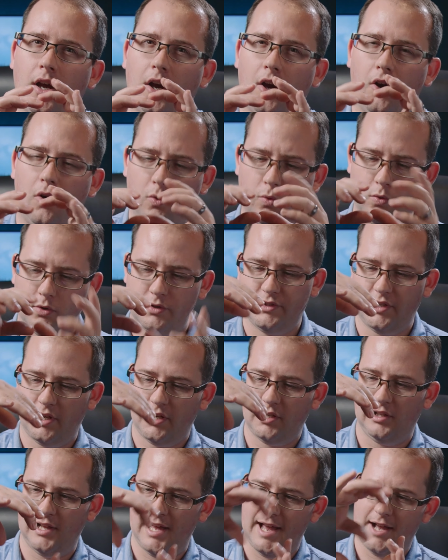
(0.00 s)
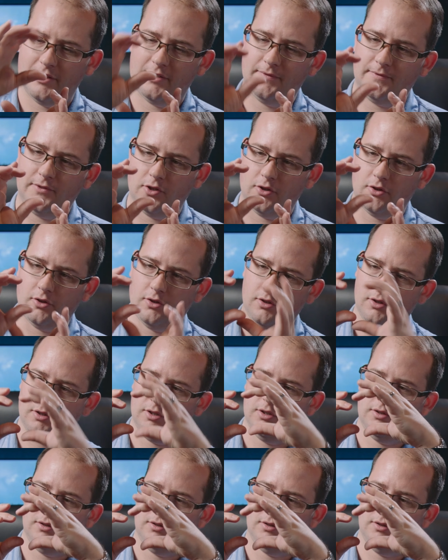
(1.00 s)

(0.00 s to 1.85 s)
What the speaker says: a horizontal out of your...